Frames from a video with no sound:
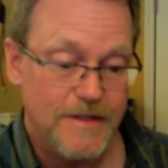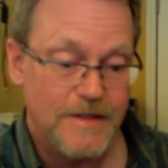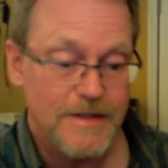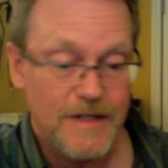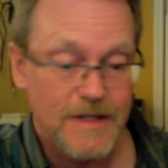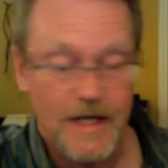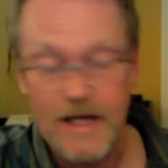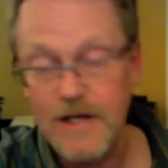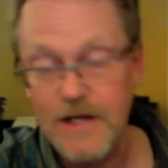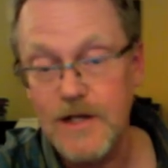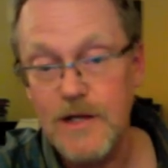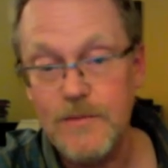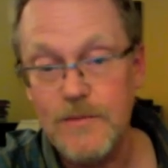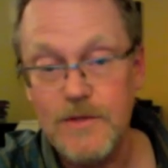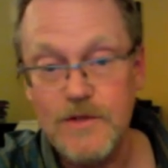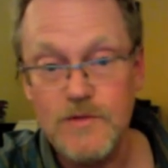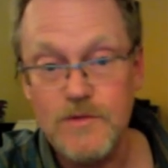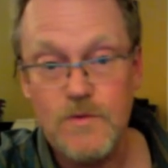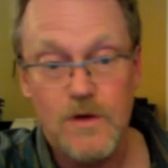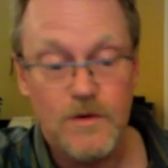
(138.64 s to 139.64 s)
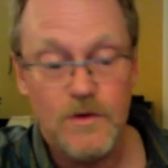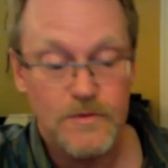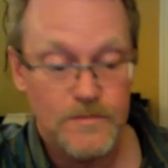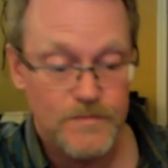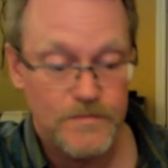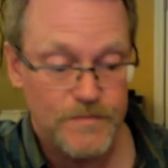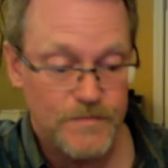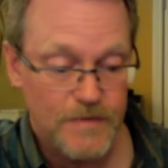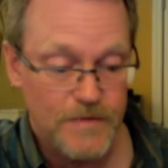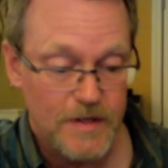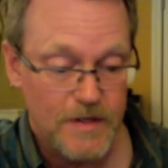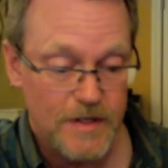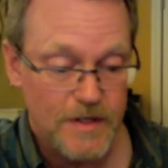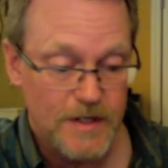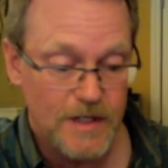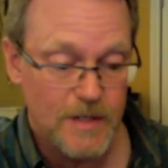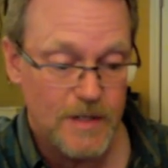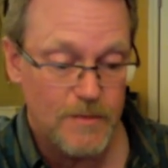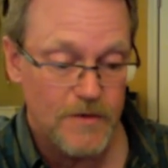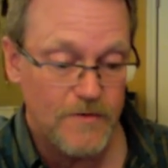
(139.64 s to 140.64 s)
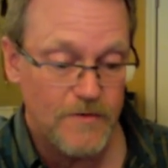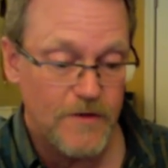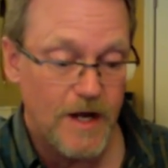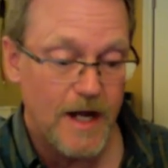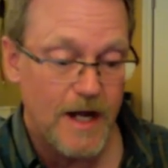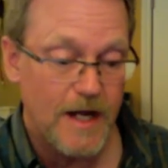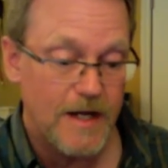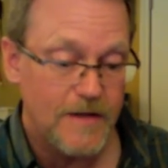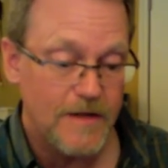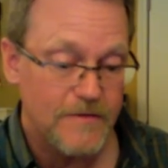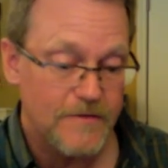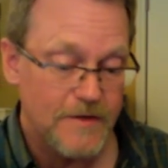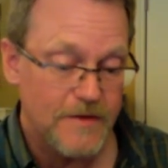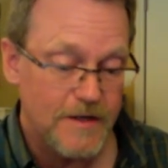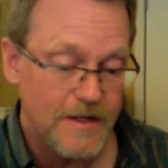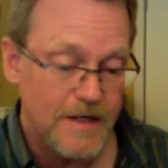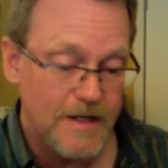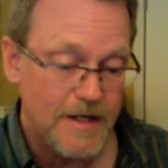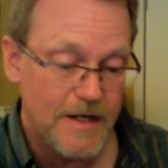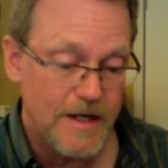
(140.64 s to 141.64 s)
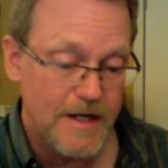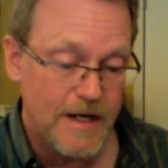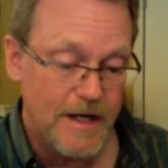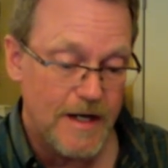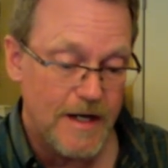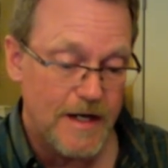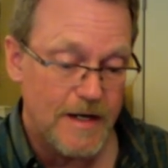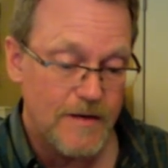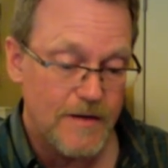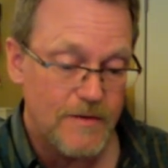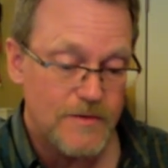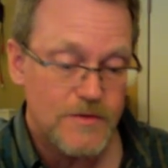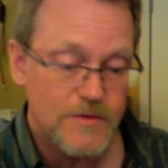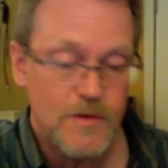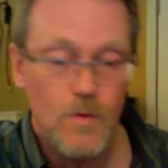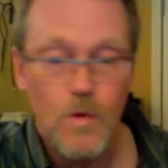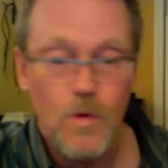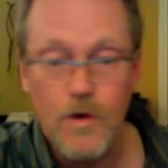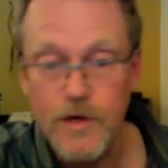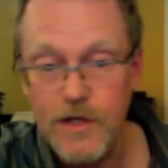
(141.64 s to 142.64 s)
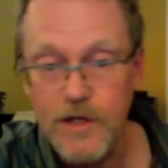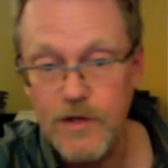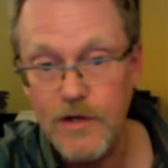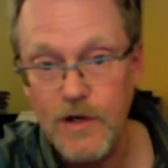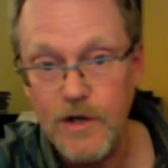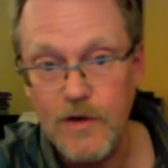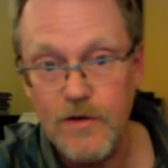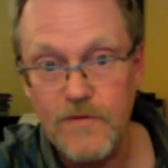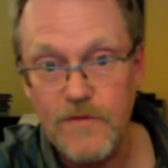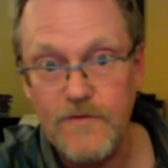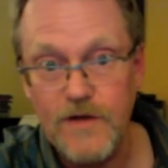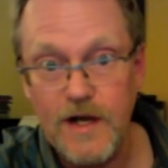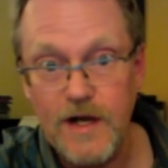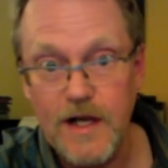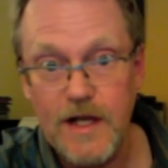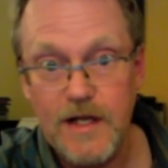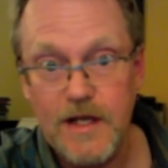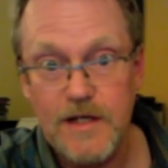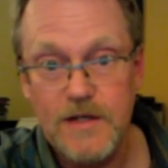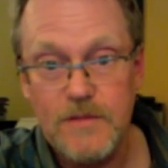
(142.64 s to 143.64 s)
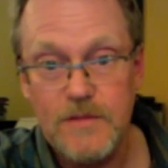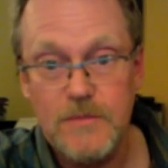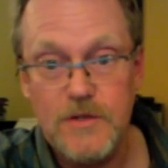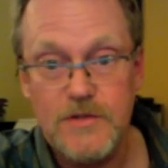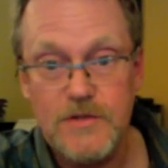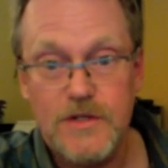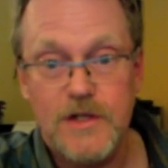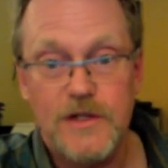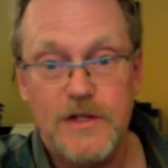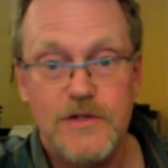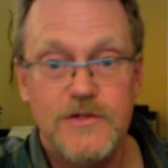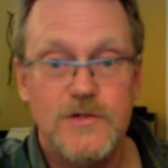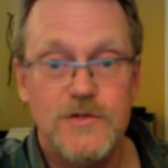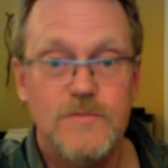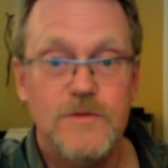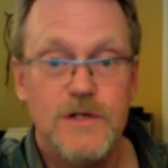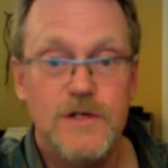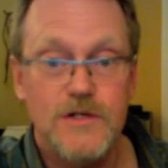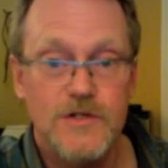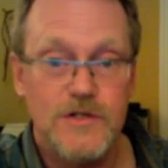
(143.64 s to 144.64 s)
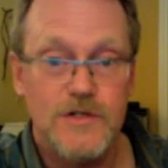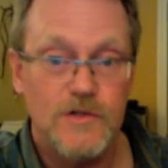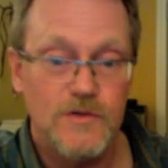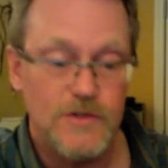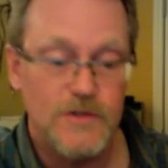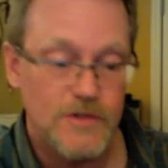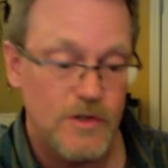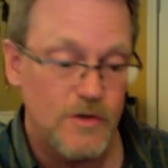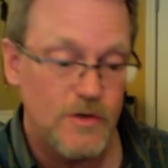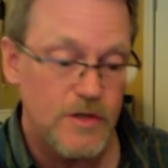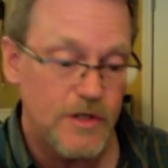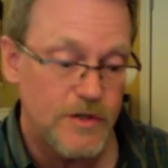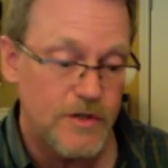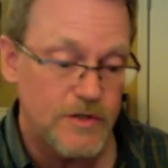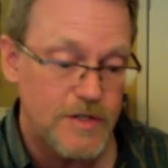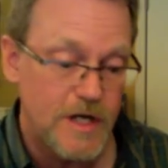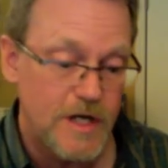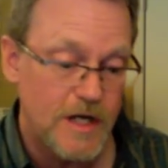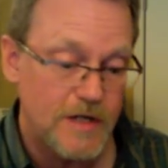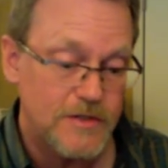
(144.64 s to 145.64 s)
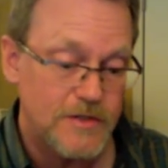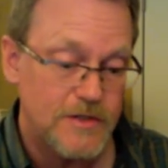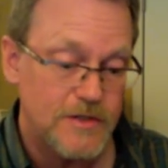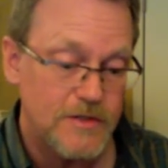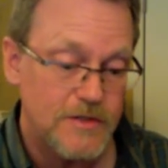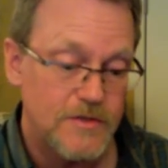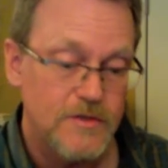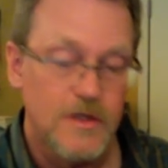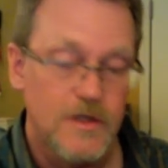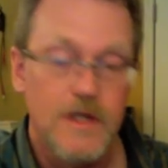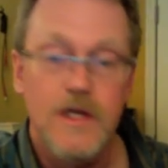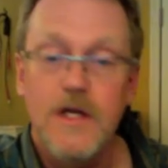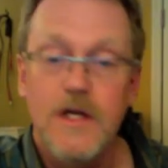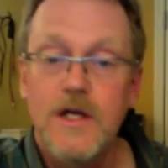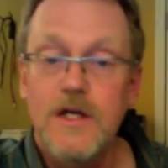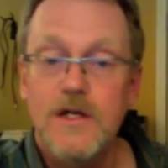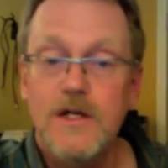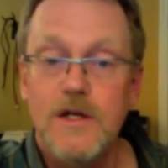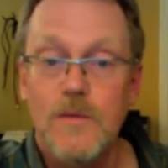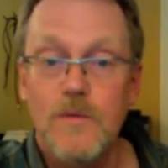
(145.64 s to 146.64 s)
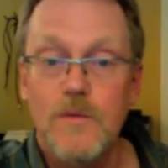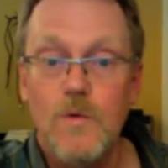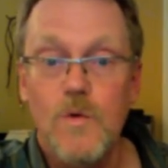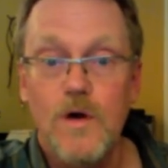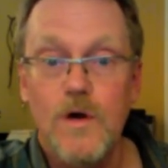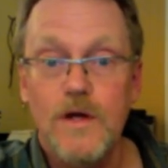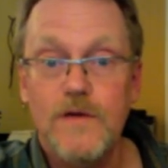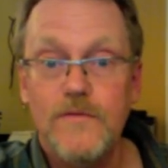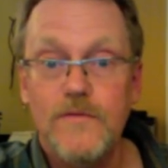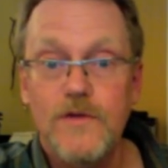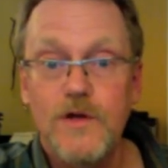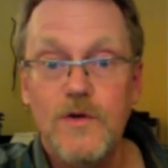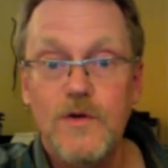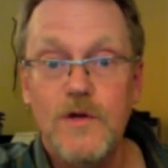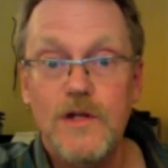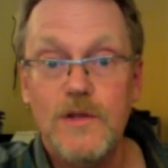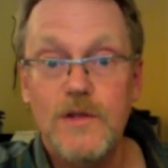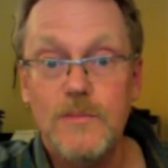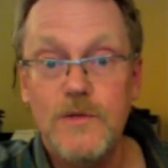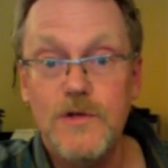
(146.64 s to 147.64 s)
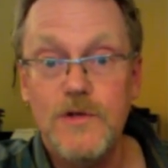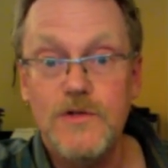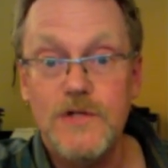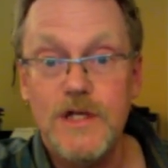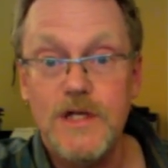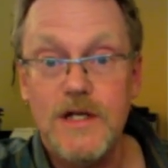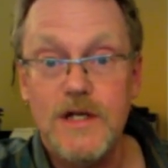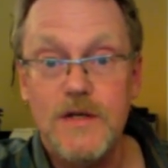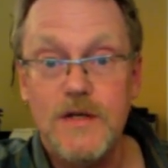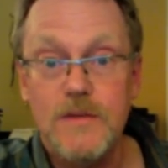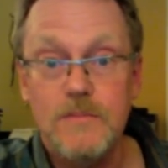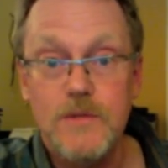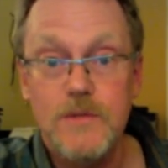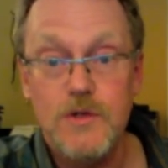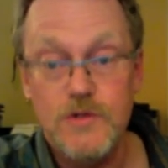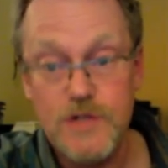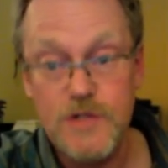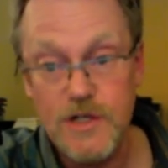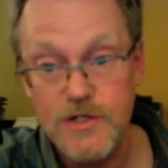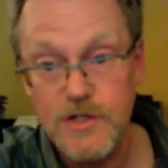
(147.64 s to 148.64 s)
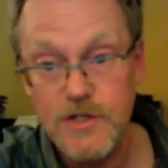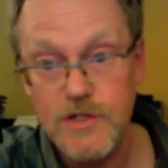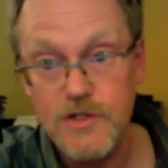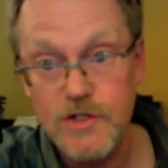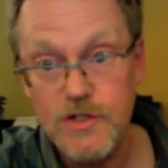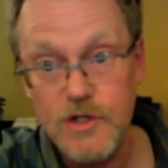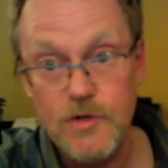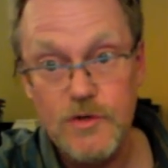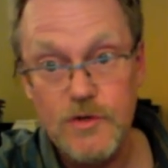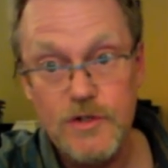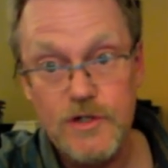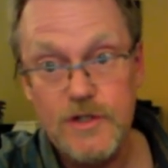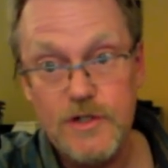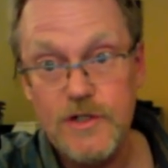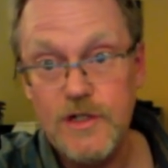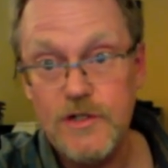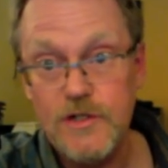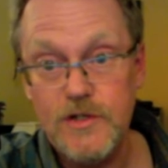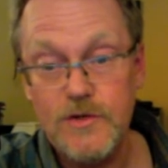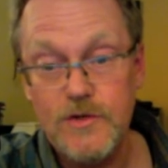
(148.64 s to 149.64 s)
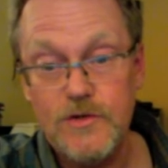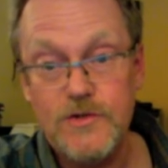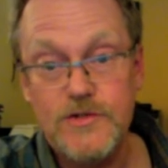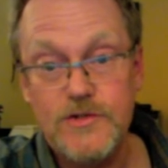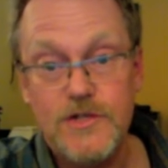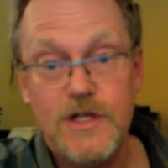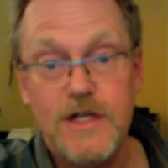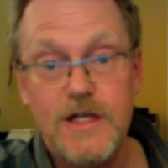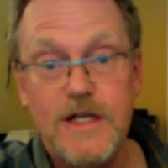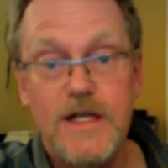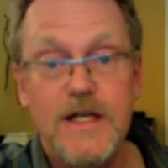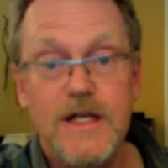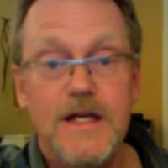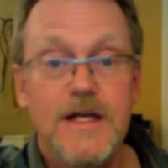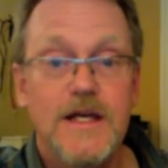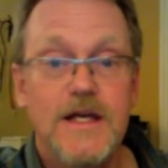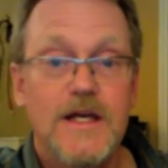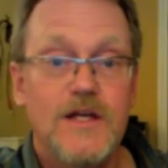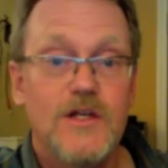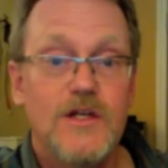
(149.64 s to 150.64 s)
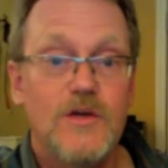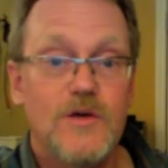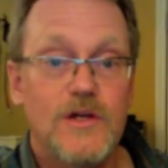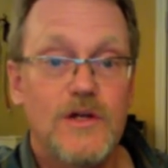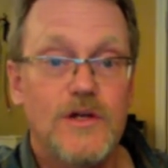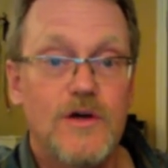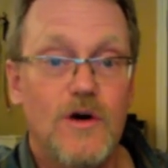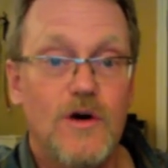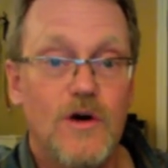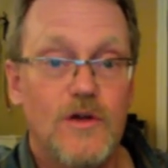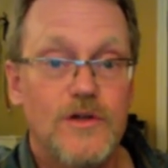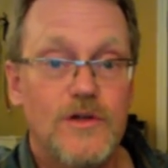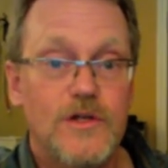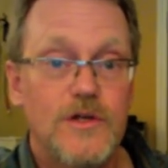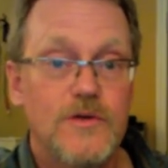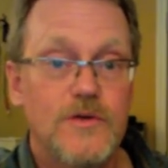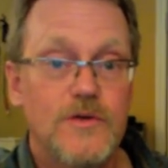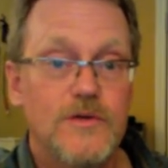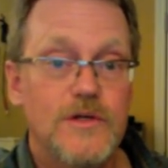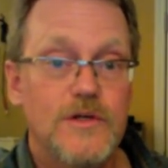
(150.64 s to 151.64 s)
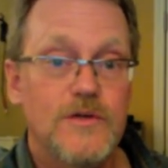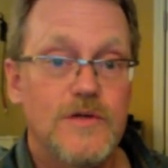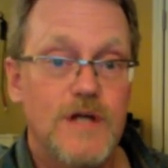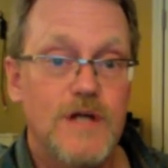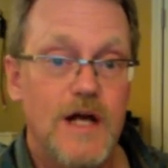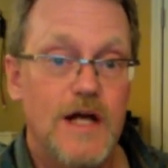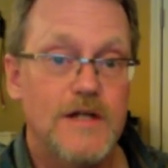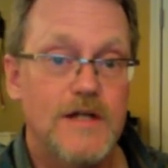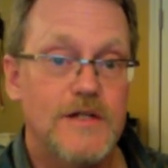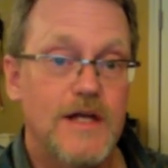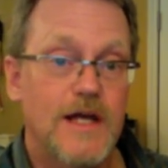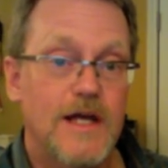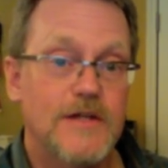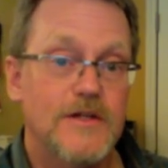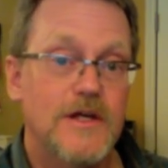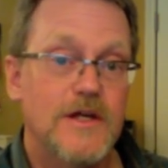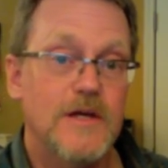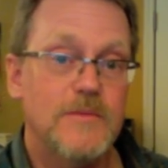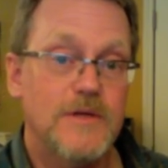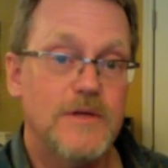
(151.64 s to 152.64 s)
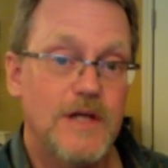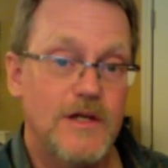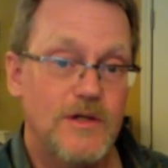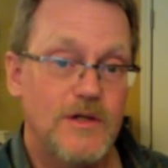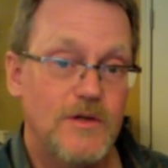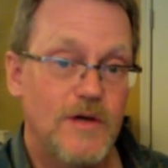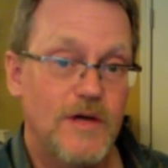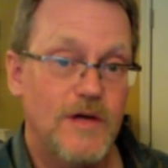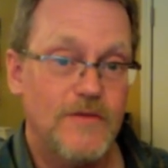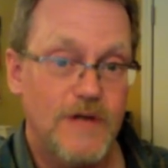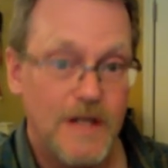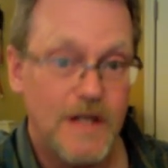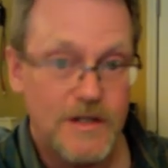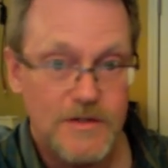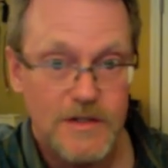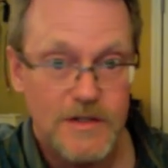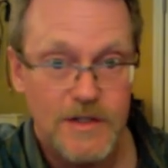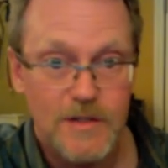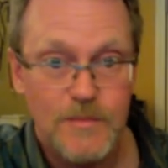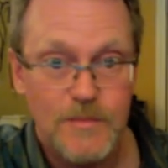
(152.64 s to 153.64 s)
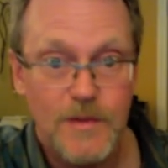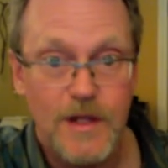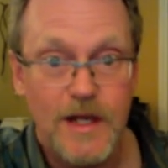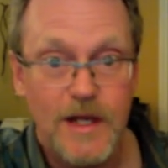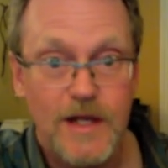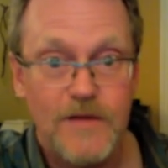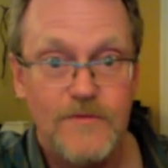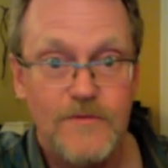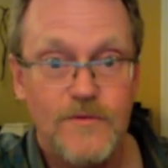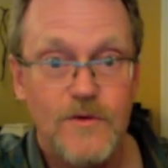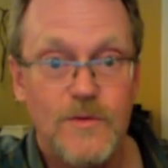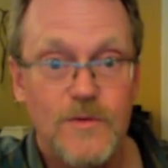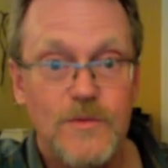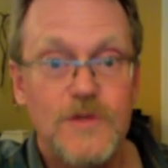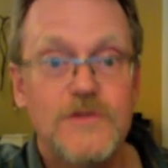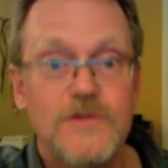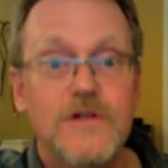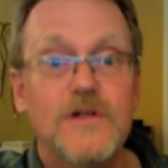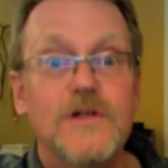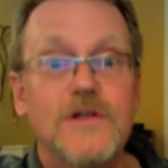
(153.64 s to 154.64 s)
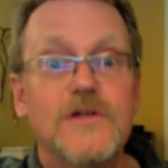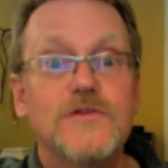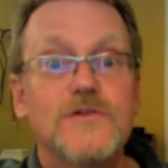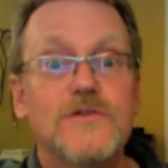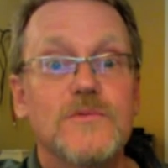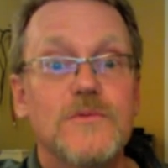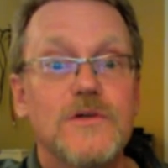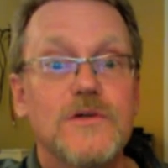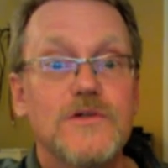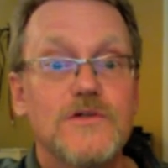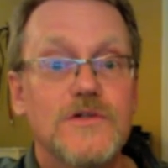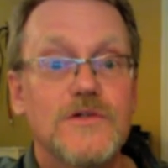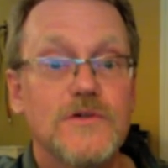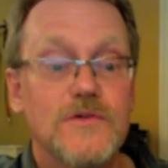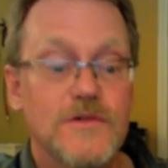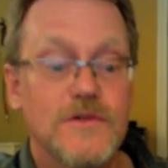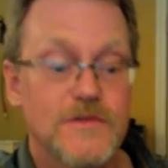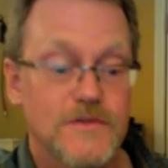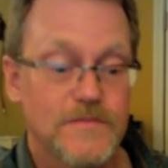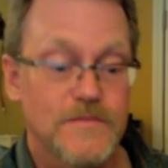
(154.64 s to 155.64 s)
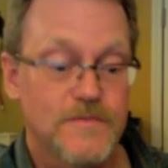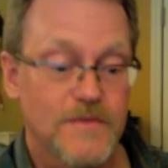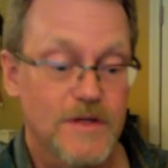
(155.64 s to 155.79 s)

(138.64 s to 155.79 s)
A lot of companies won't. Number five, so where do you go to find musical instrument insurance? Who do you talk to? Number one, if you're in the musicians union in your city, you can call the union, contact them, and they do have an excellent plan for musical instrument insurance.